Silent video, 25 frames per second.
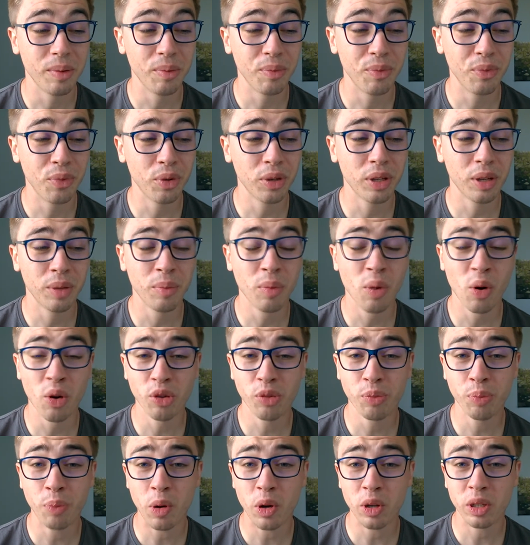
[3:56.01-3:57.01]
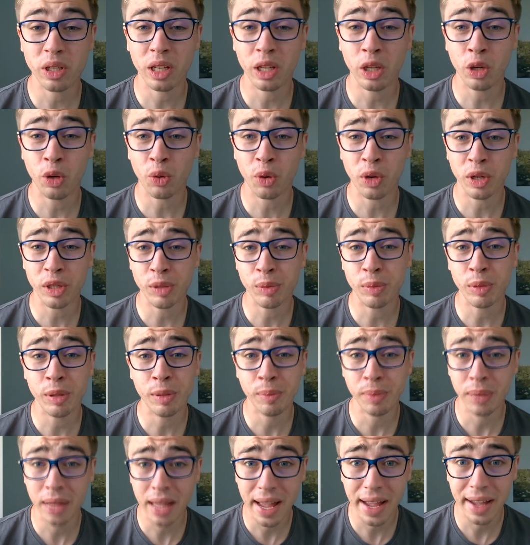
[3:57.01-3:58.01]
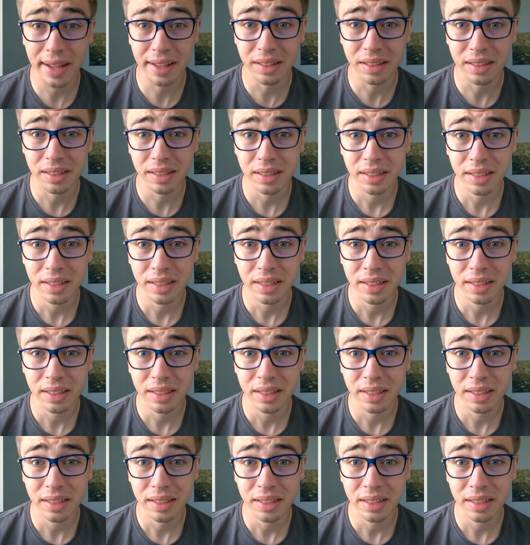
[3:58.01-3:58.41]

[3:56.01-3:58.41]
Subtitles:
for the most part, incredibly bland.